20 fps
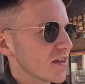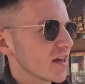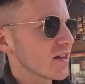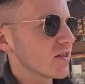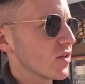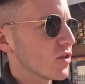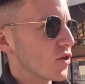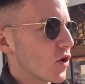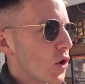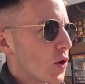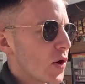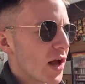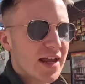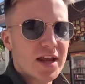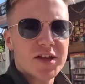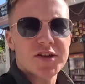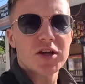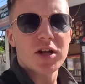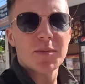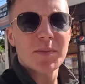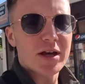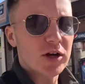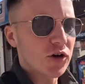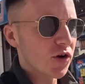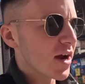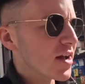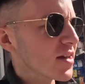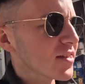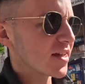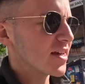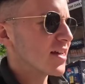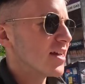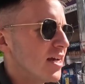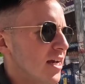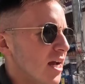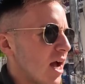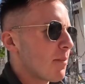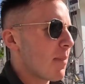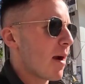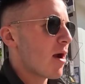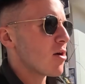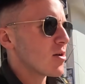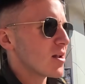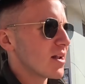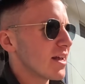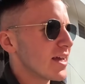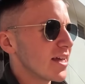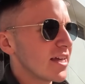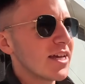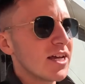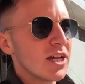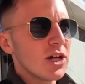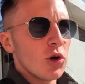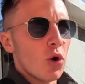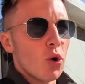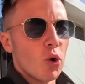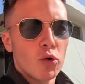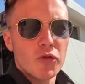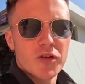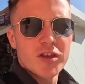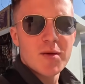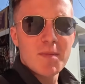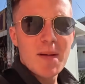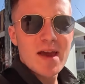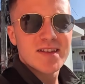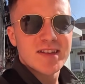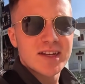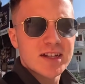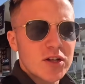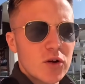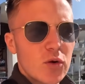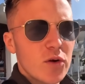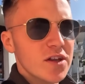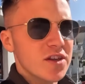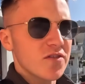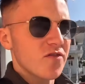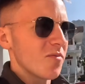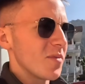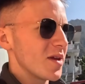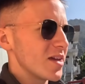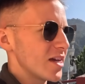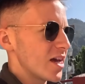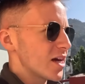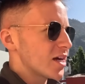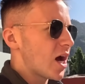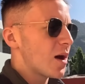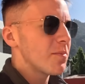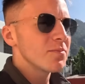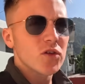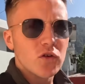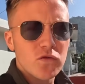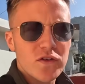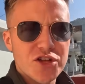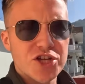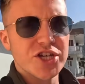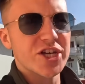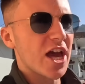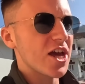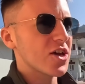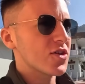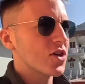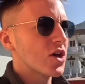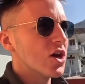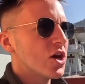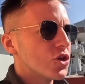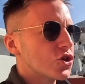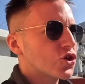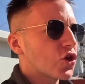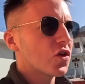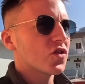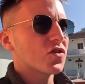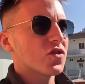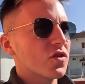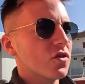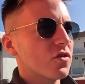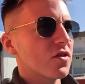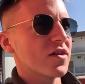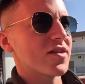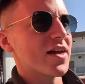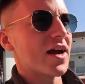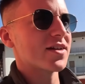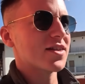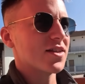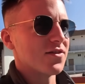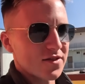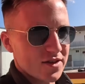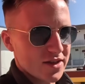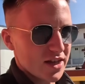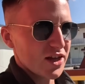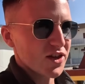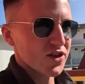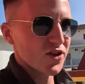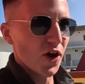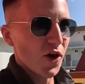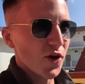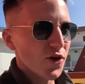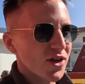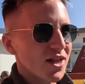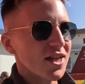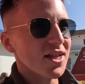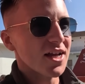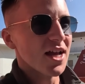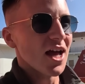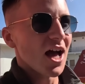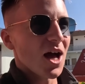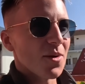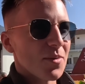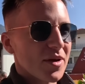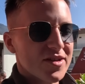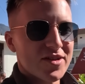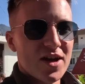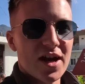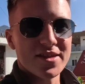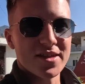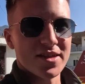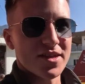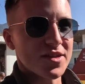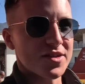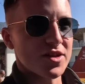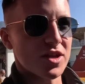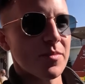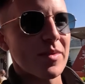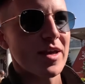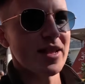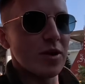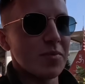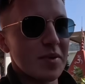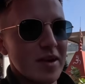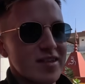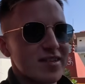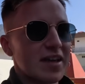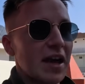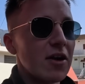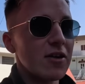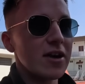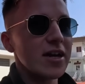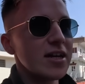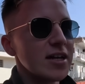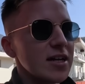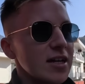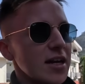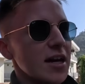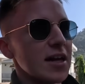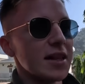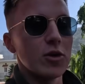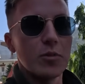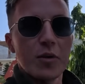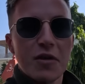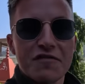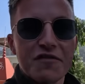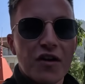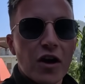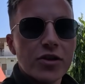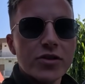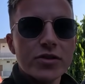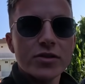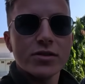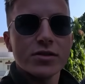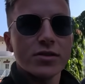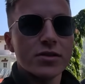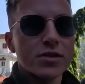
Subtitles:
things to do, and it's gonna be crazy. Apparently, all the domestic tourists from India come to Rishikesh just to do this activity. So I'm excited. It's gonna be a little bit scary, a little bit fun.